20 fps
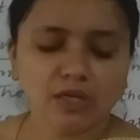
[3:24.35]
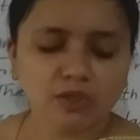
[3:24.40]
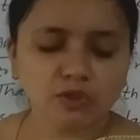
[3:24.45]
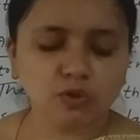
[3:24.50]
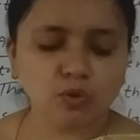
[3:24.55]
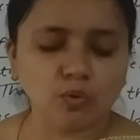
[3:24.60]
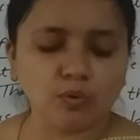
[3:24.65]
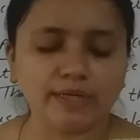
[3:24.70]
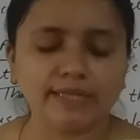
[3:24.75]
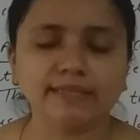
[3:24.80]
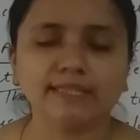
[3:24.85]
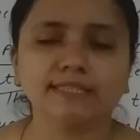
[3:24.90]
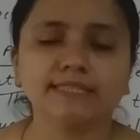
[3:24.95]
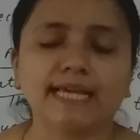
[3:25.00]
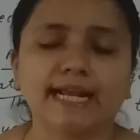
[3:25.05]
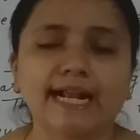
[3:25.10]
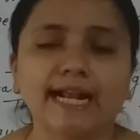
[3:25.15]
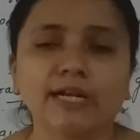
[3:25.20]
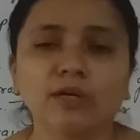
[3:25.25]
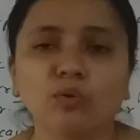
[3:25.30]
So in the
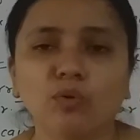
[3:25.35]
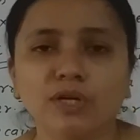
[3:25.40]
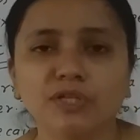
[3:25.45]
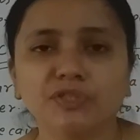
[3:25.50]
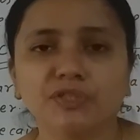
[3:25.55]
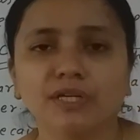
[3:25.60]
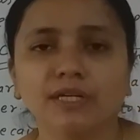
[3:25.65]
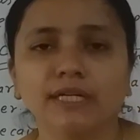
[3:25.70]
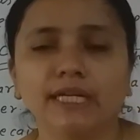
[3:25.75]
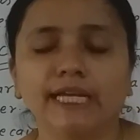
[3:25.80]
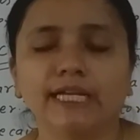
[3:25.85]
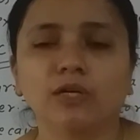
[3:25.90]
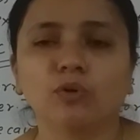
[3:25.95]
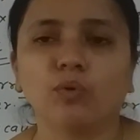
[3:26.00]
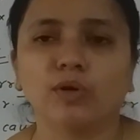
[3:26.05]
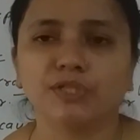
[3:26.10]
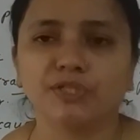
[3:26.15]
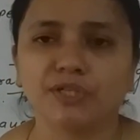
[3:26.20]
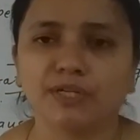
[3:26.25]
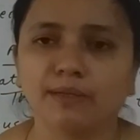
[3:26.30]
second question, in
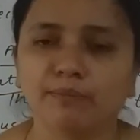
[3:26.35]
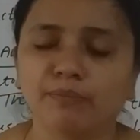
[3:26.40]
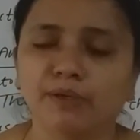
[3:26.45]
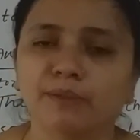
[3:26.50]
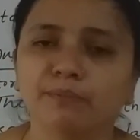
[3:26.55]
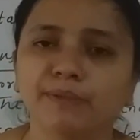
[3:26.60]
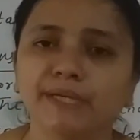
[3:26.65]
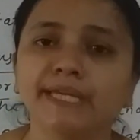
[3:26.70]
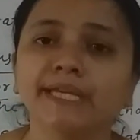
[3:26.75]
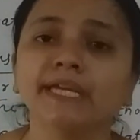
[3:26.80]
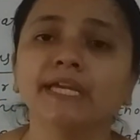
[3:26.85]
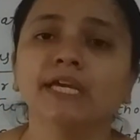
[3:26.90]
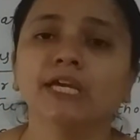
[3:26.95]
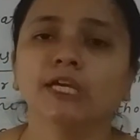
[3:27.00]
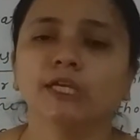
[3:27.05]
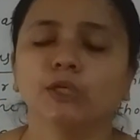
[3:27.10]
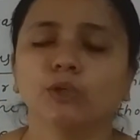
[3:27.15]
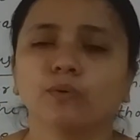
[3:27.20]
question number B,